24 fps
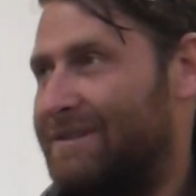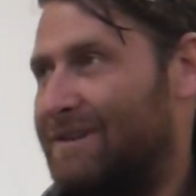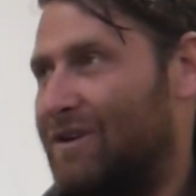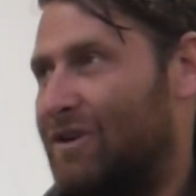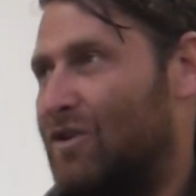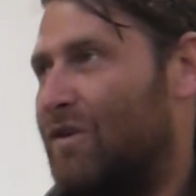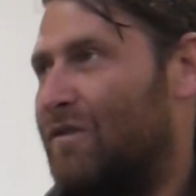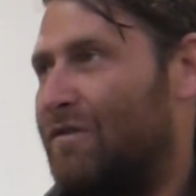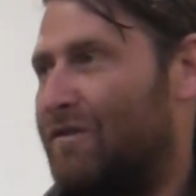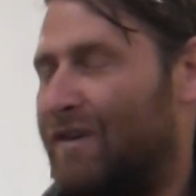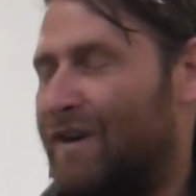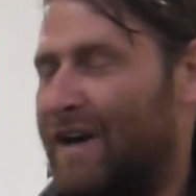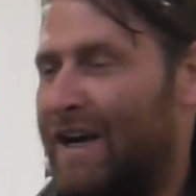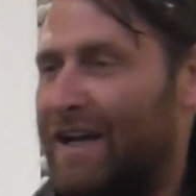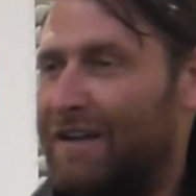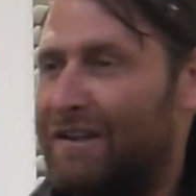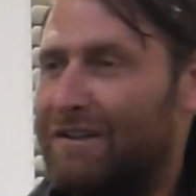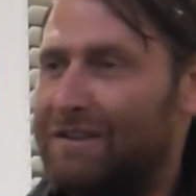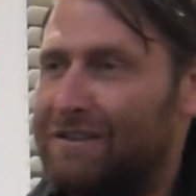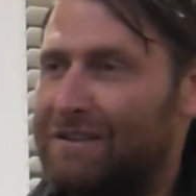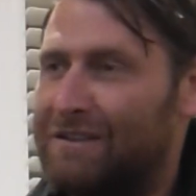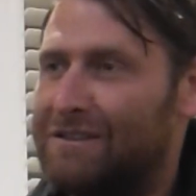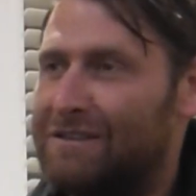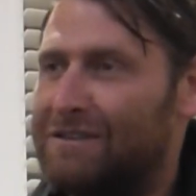cup
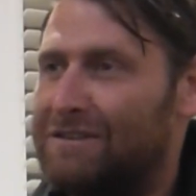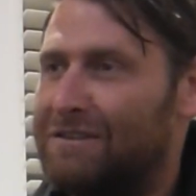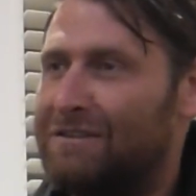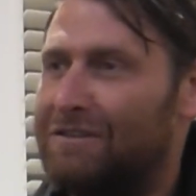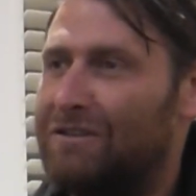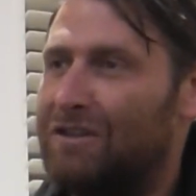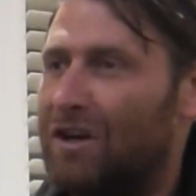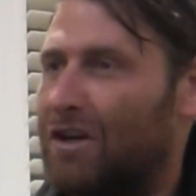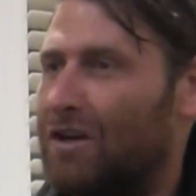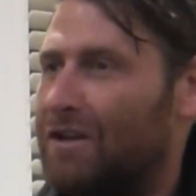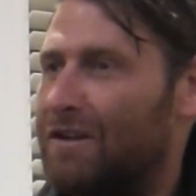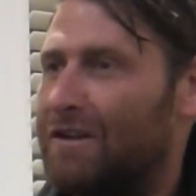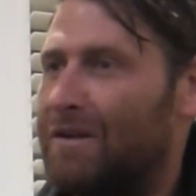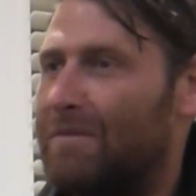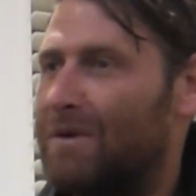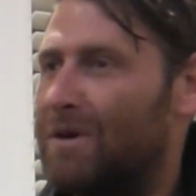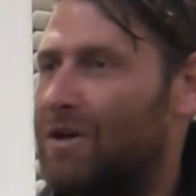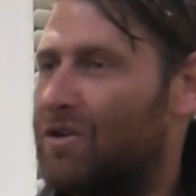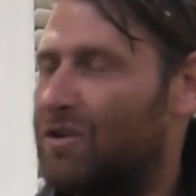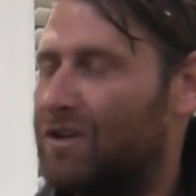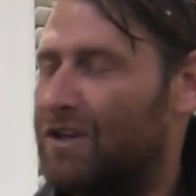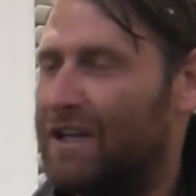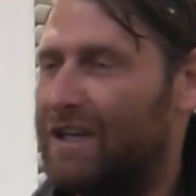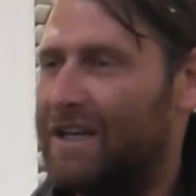final, none of them
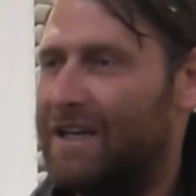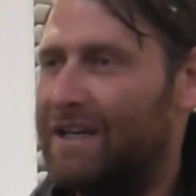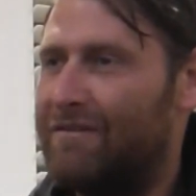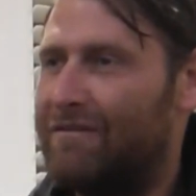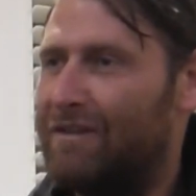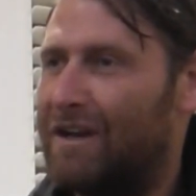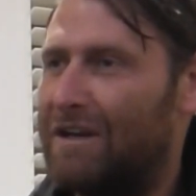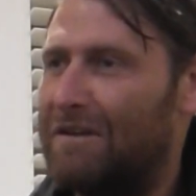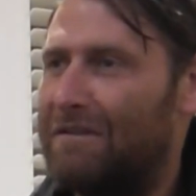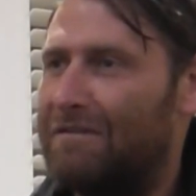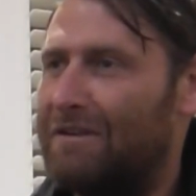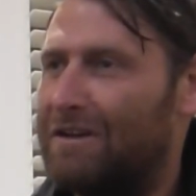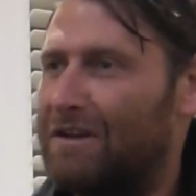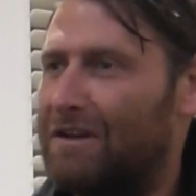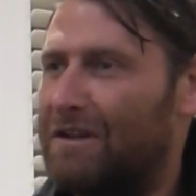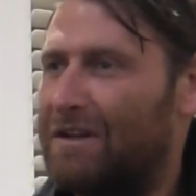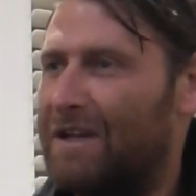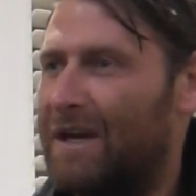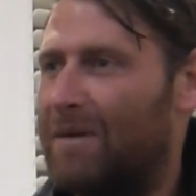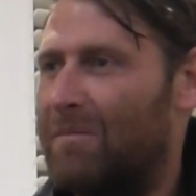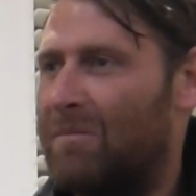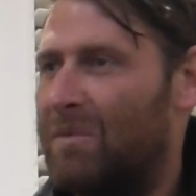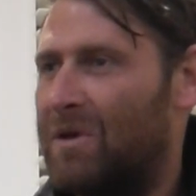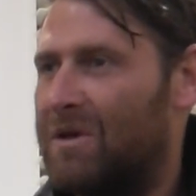are going to leave anything on
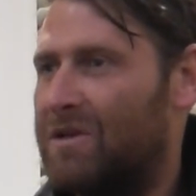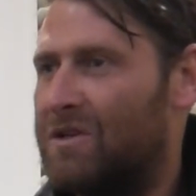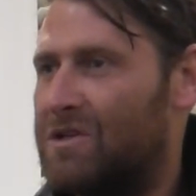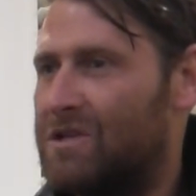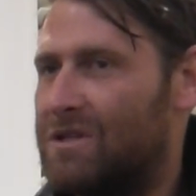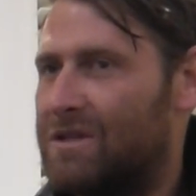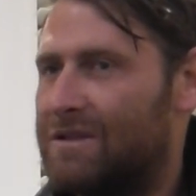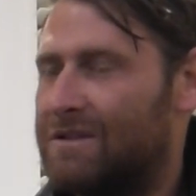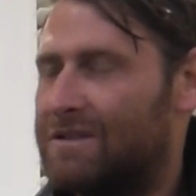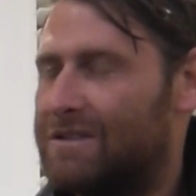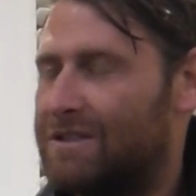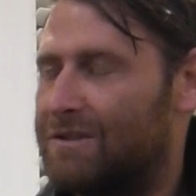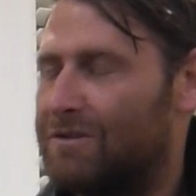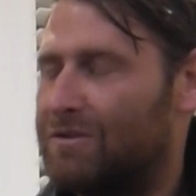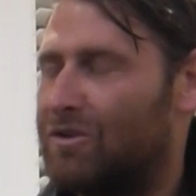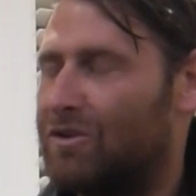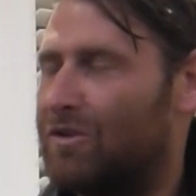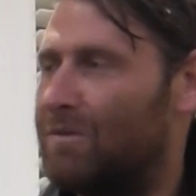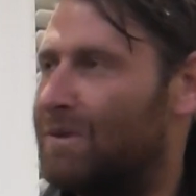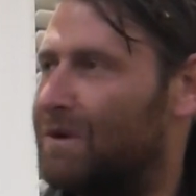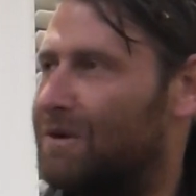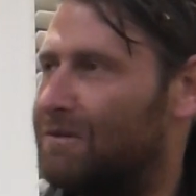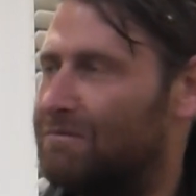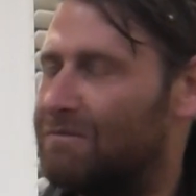that pitch, so
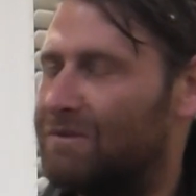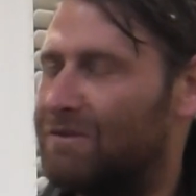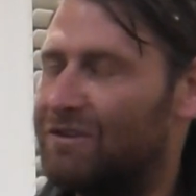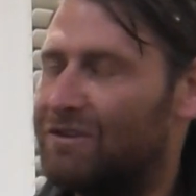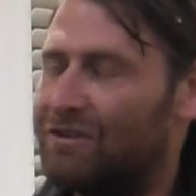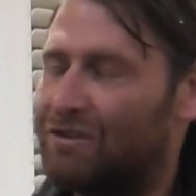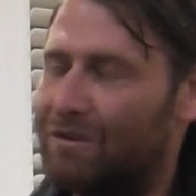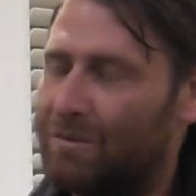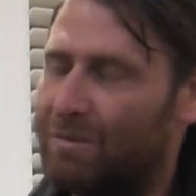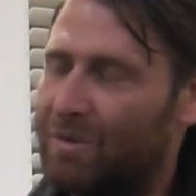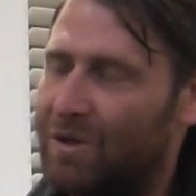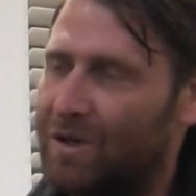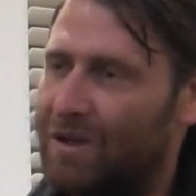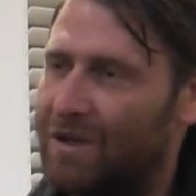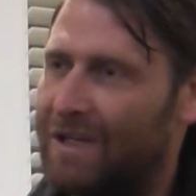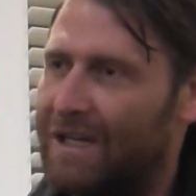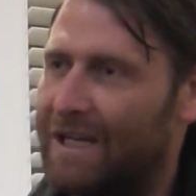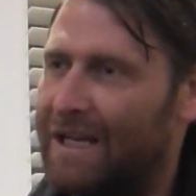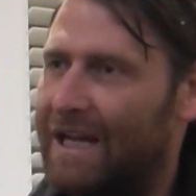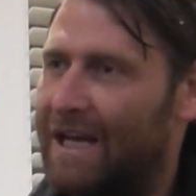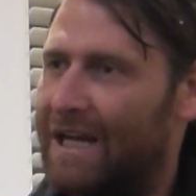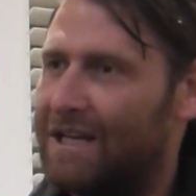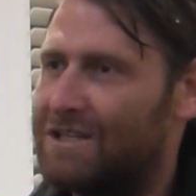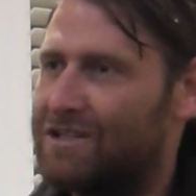come and support
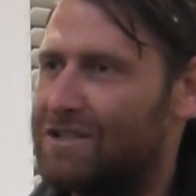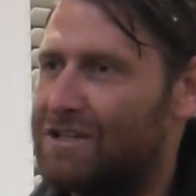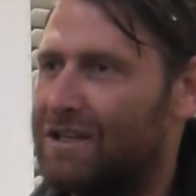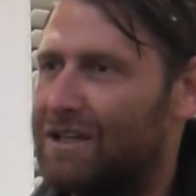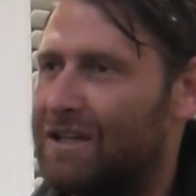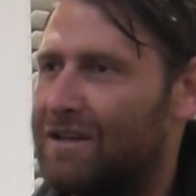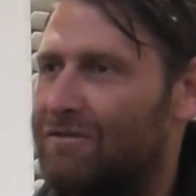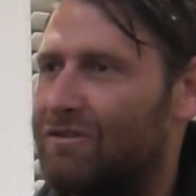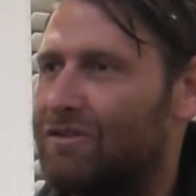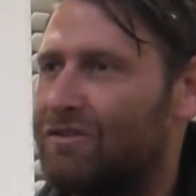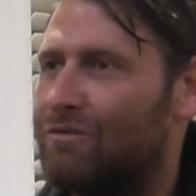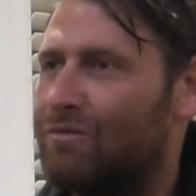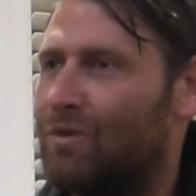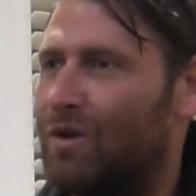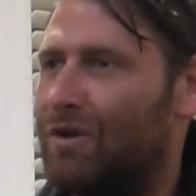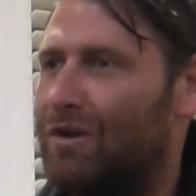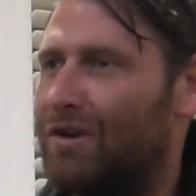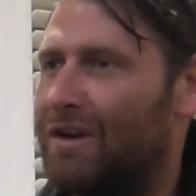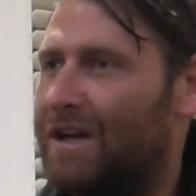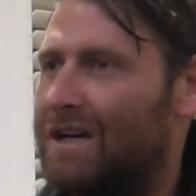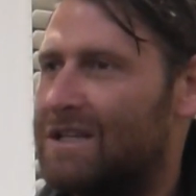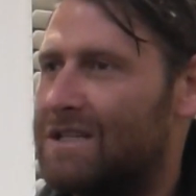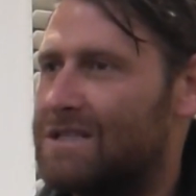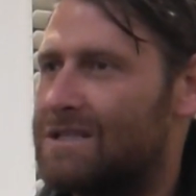the lads and give us
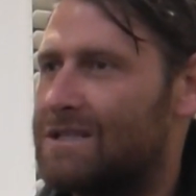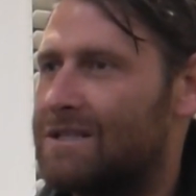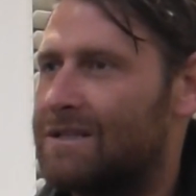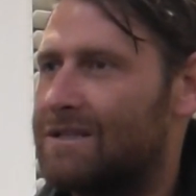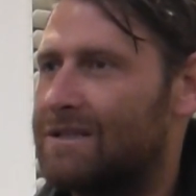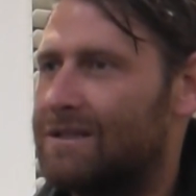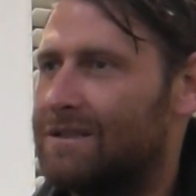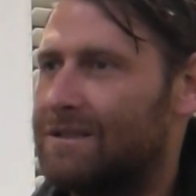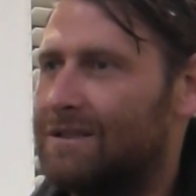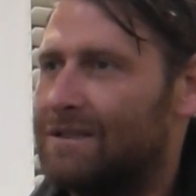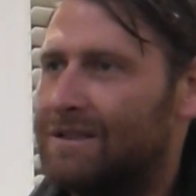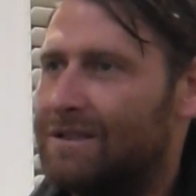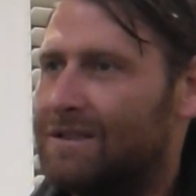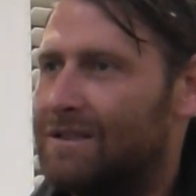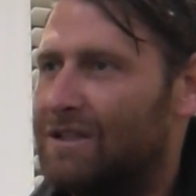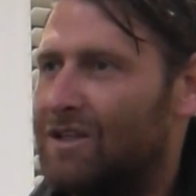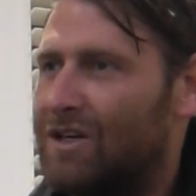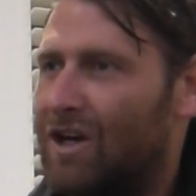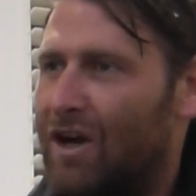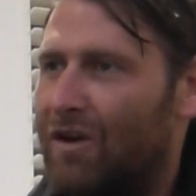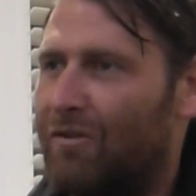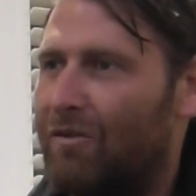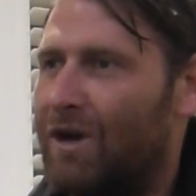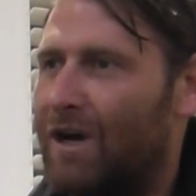one last
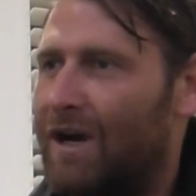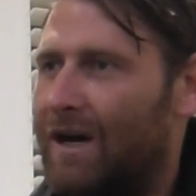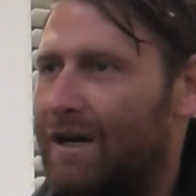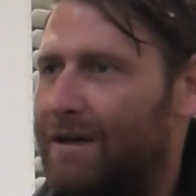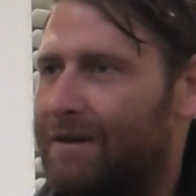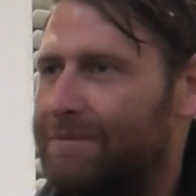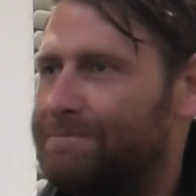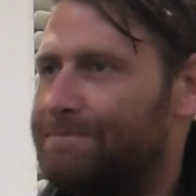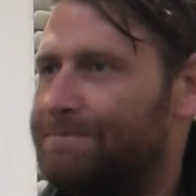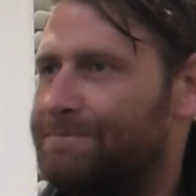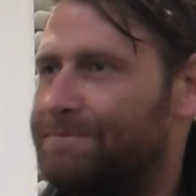hurrah.